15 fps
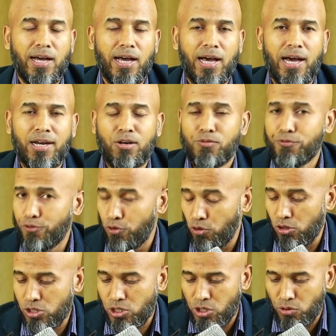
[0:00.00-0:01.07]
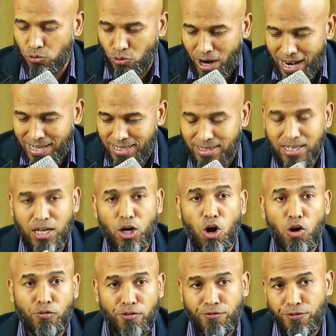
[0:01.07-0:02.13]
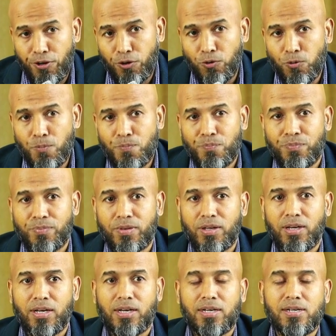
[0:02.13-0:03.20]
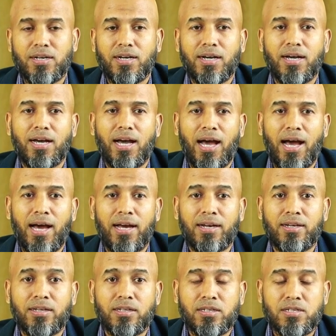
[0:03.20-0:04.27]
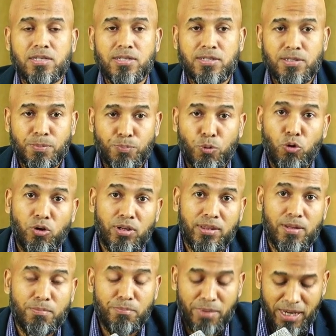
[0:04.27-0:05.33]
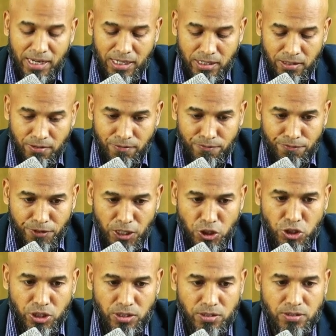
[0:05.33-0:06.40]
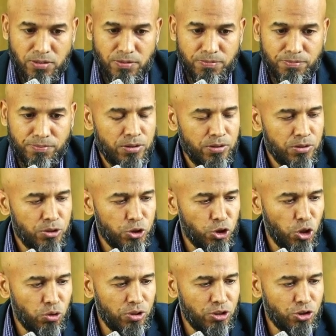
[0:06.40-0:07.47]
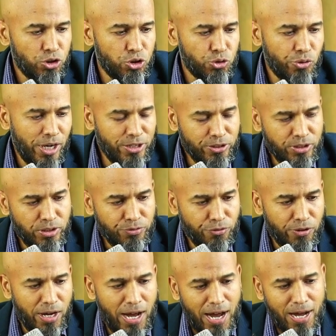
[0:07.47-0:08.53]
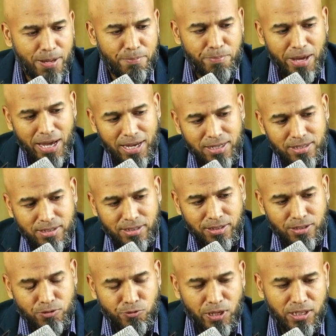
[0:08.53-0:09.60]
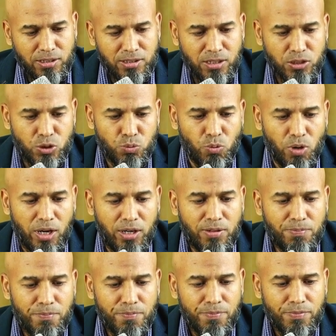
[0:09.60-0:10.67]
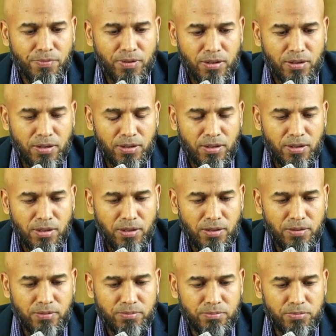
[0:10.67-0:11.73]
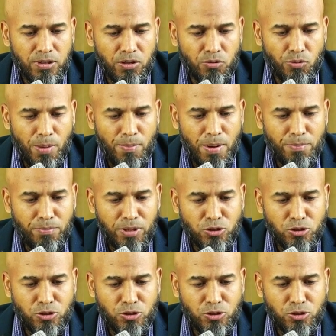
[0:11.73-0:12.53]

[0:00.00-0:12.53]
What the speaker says: and of course, write the overview and support the main features. So the strategies for a high band in writing task 1: remember